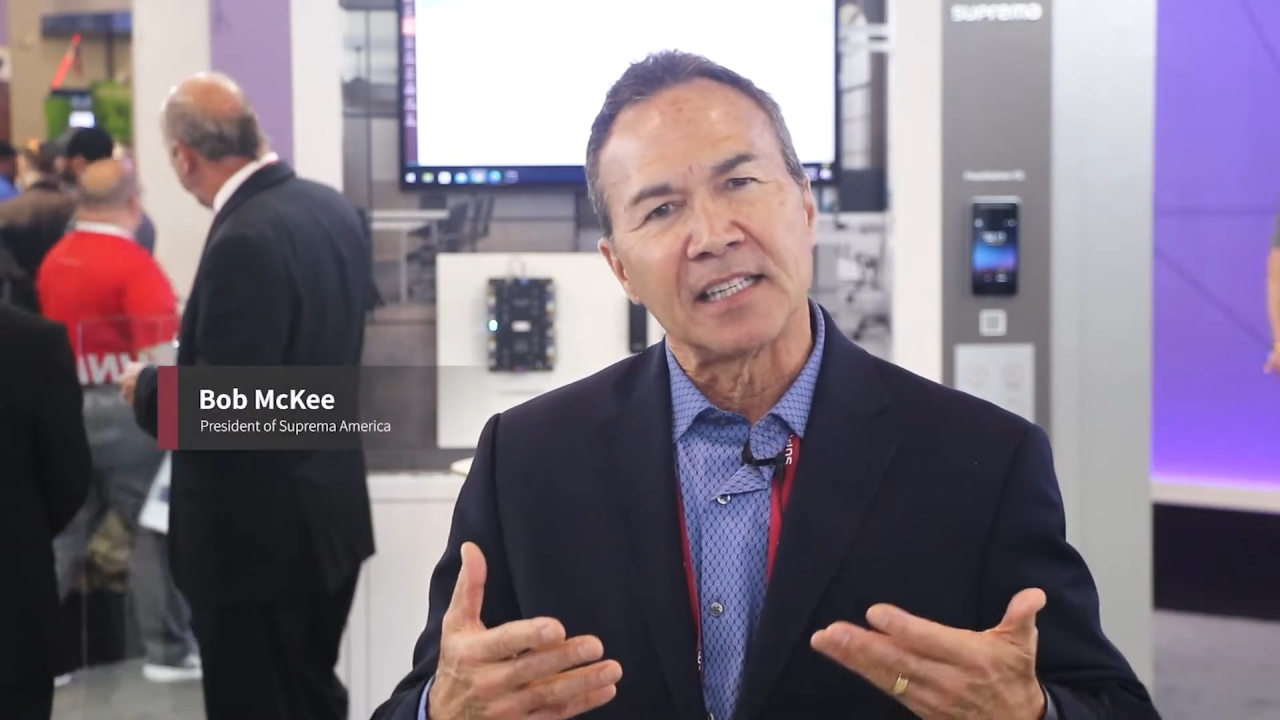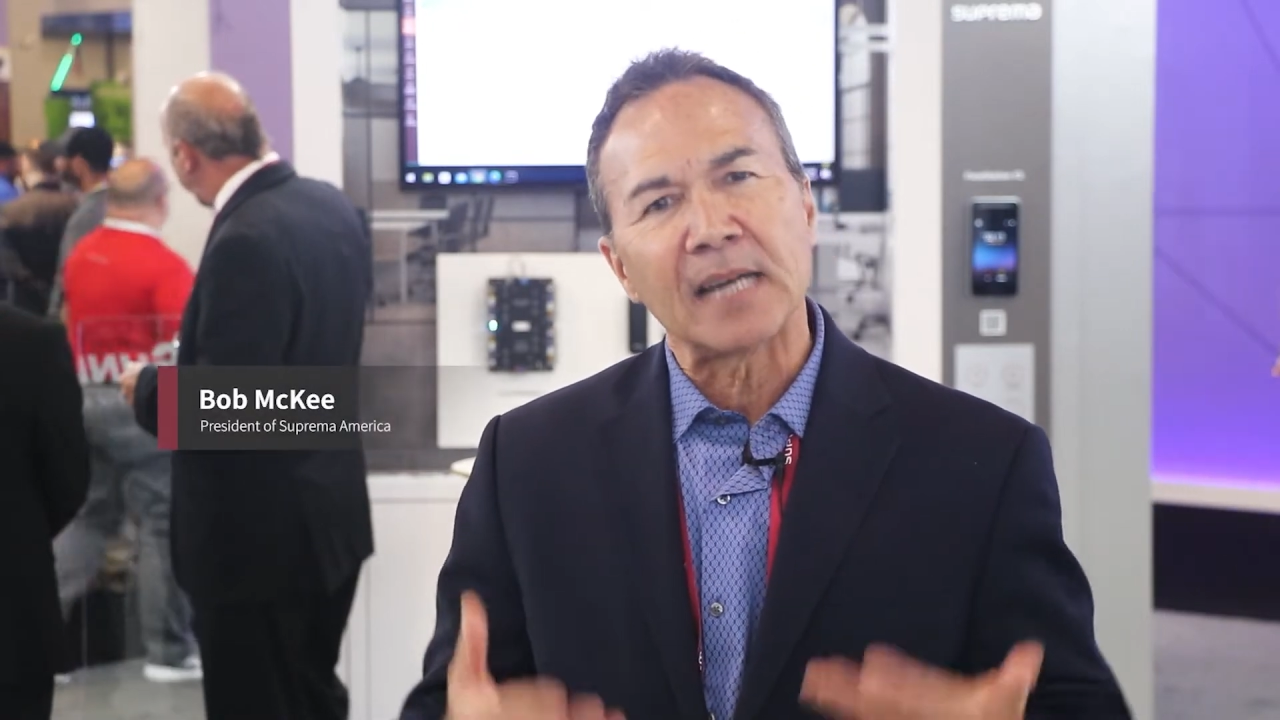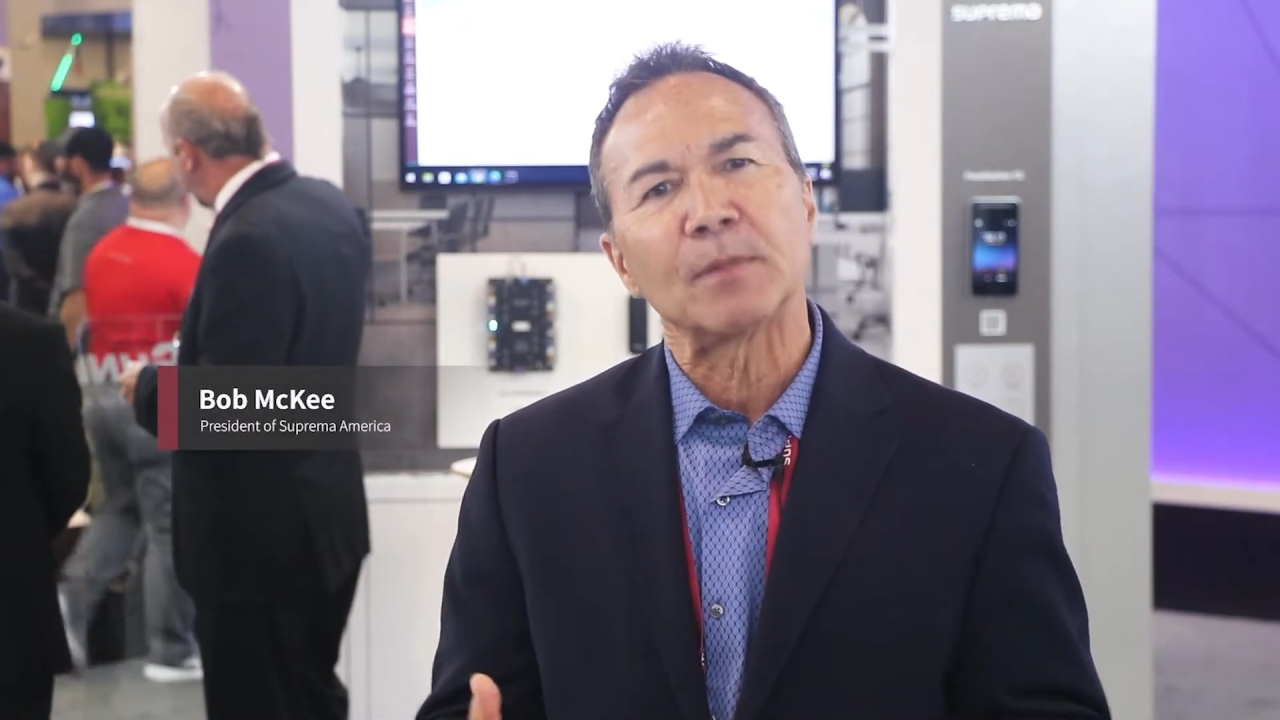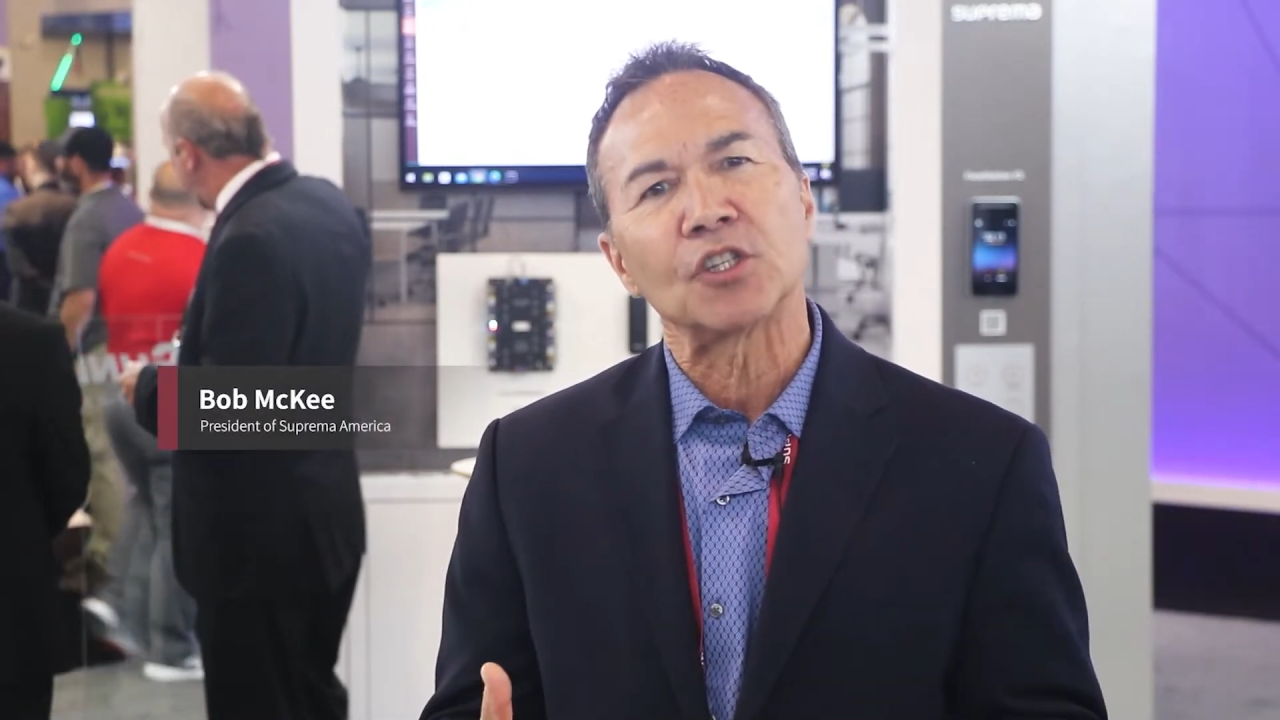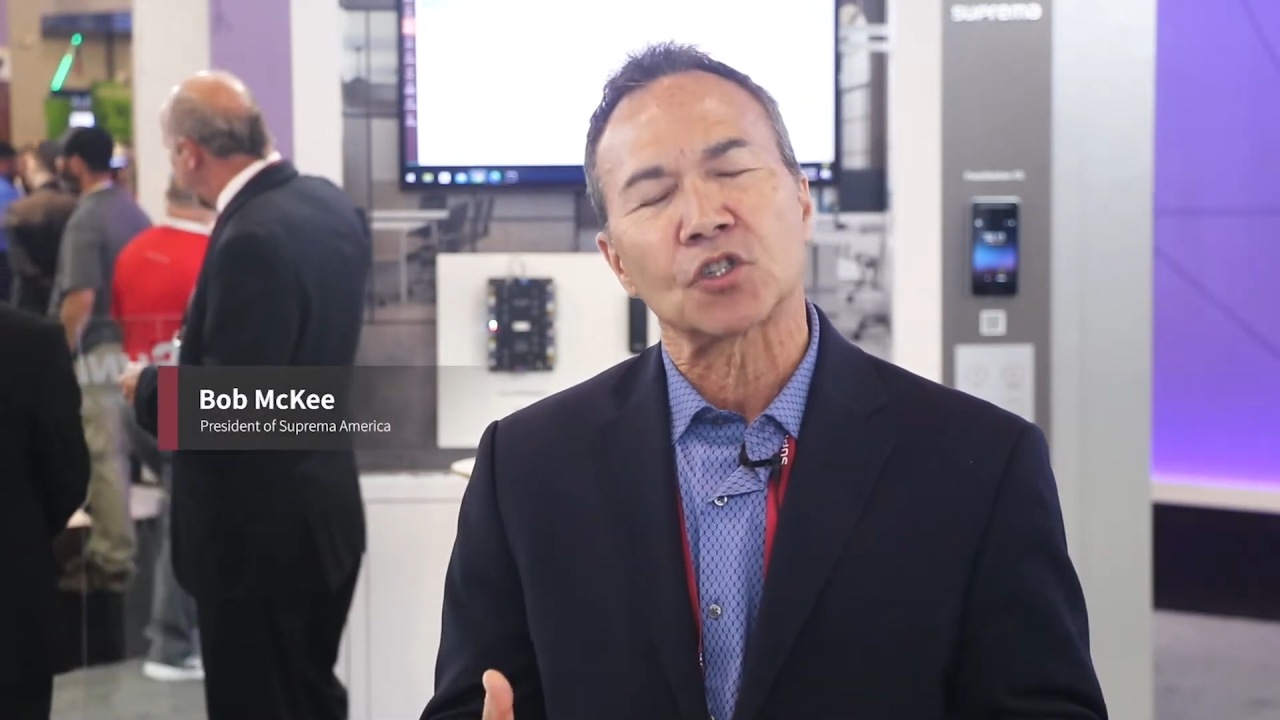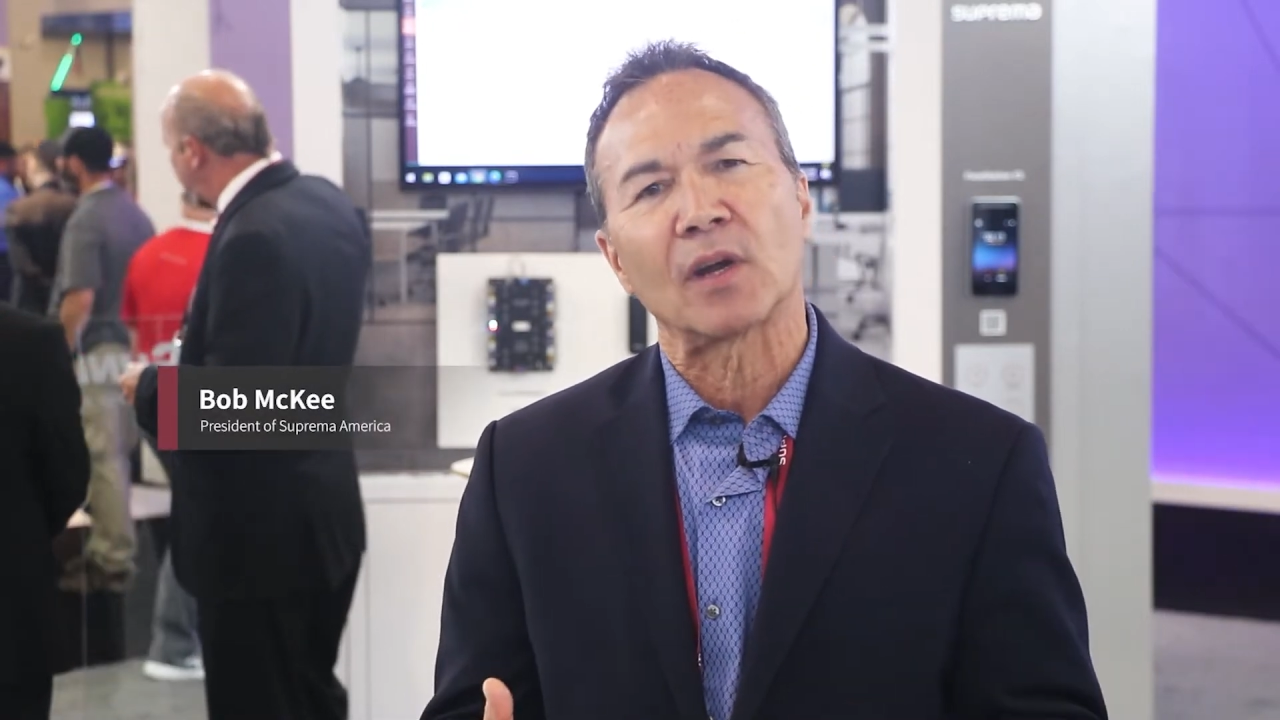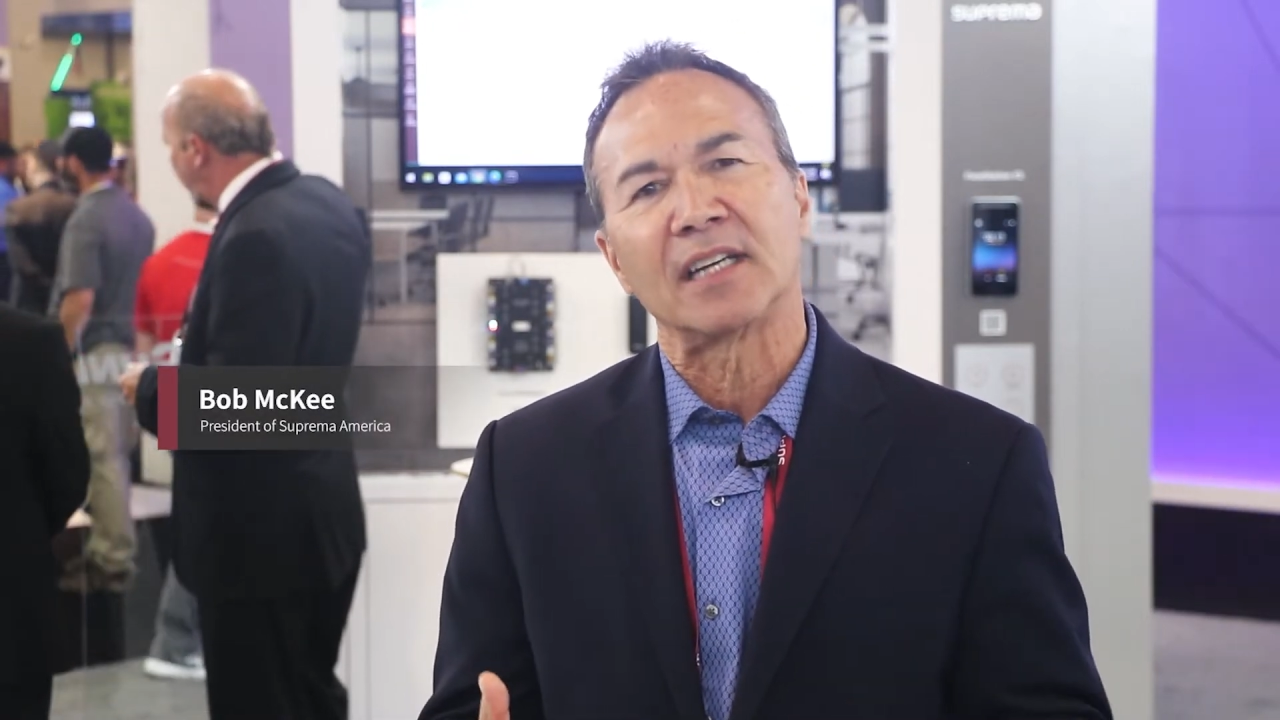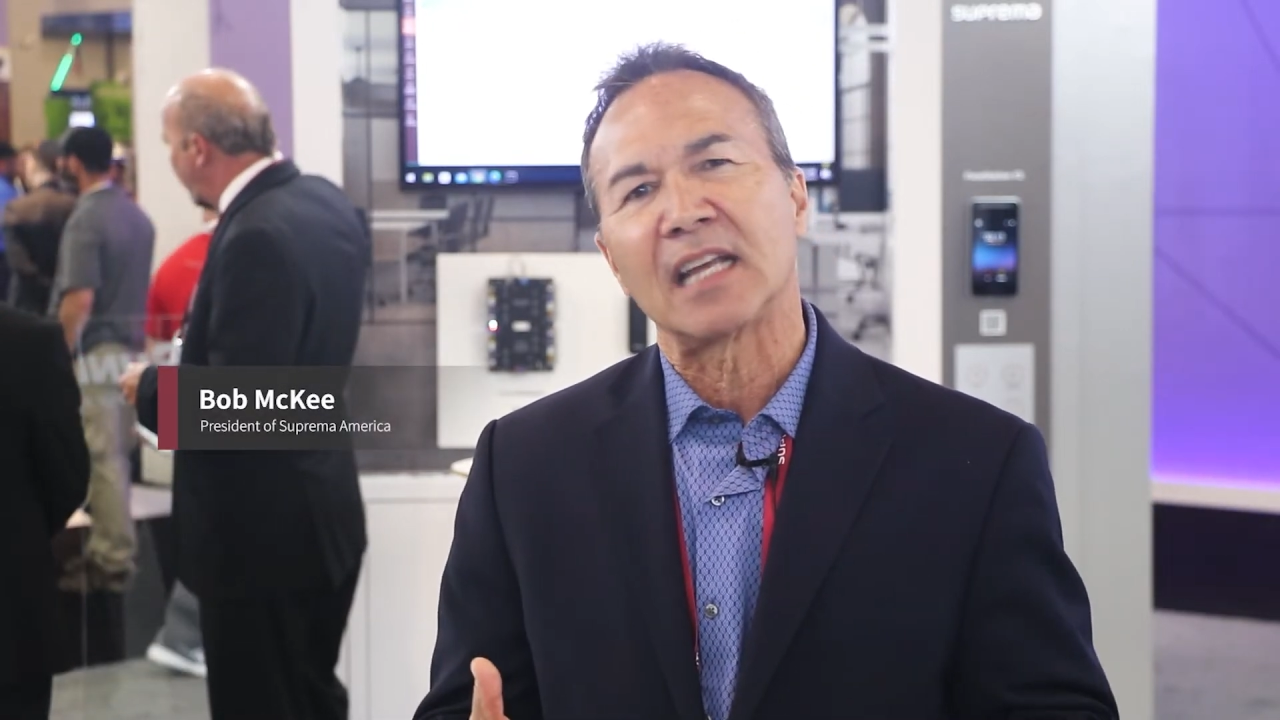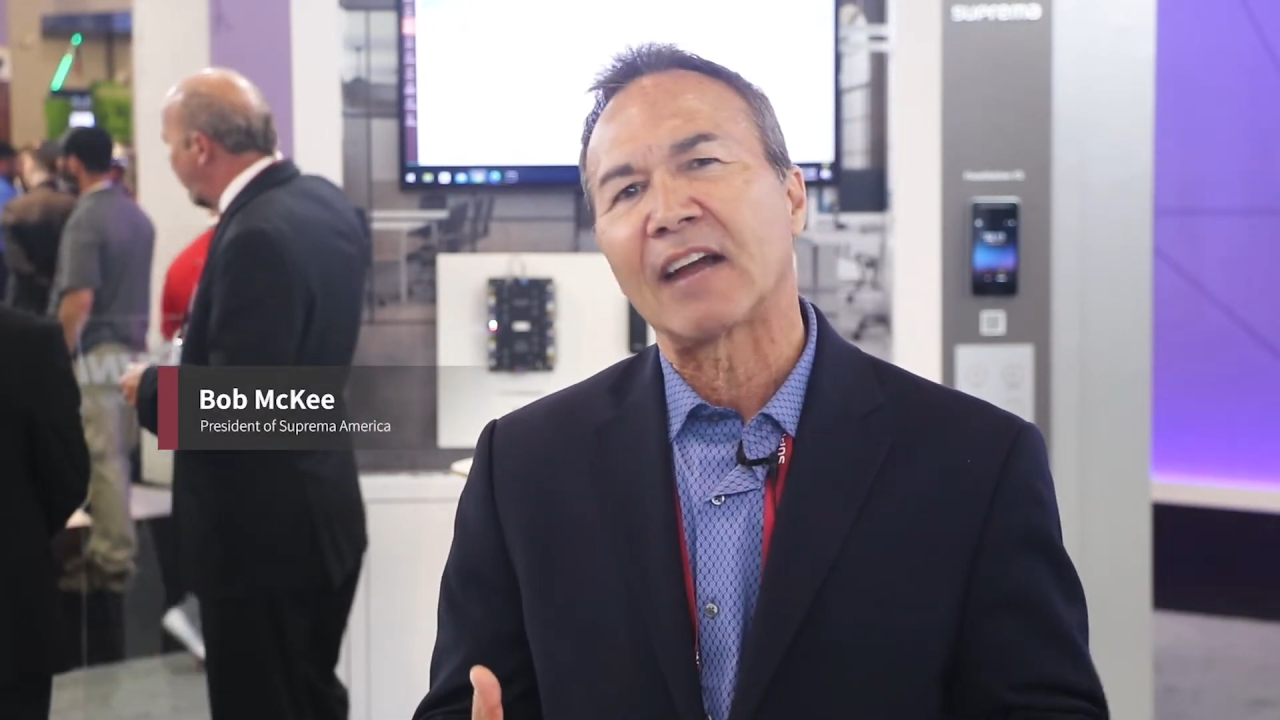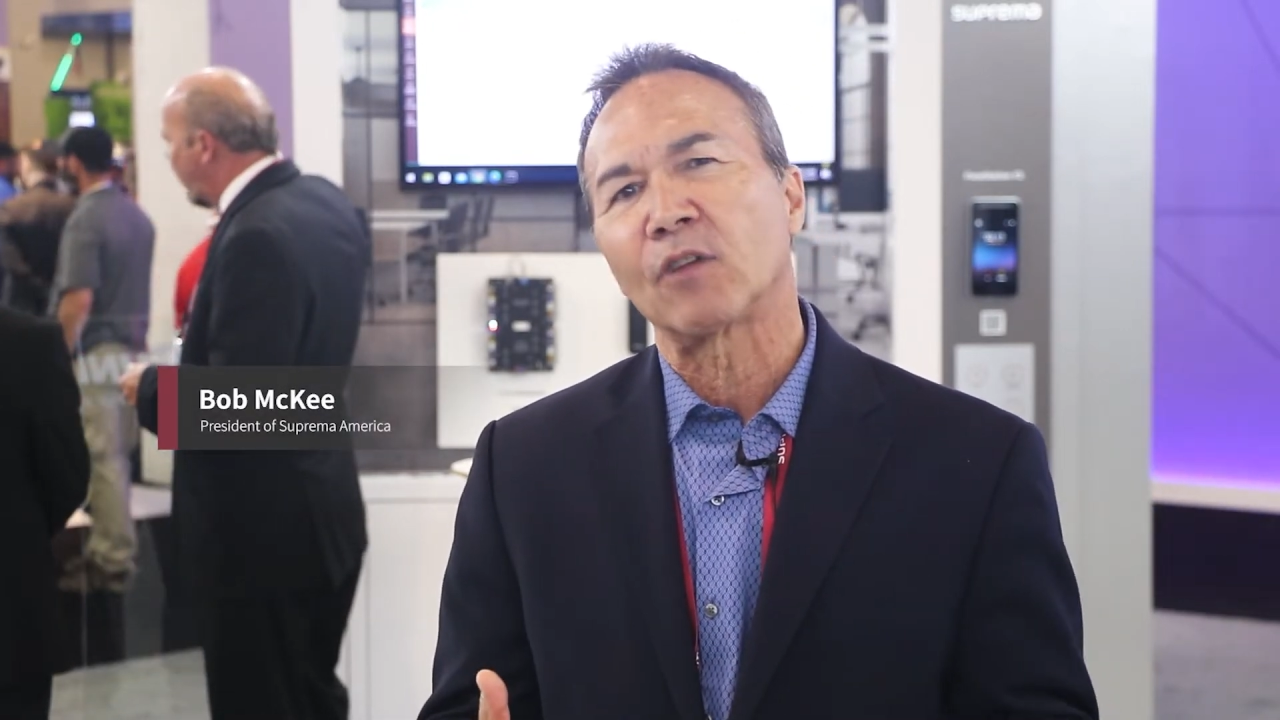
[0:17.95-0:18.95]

demonstrate to